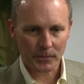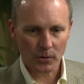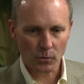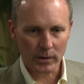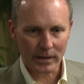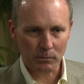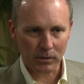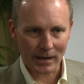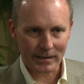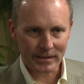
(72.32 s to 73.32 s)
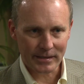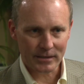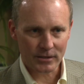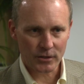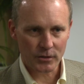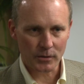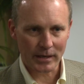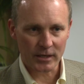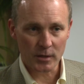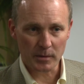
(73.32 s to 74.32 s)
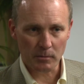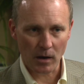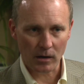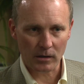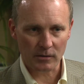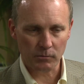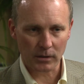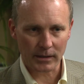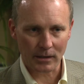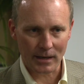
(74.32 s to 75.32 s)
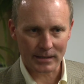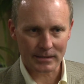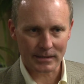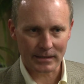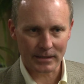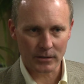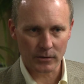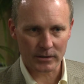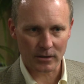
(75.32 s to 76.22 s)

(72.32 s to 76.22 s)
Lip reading: We applied these to a human model of blood loss at the U.S.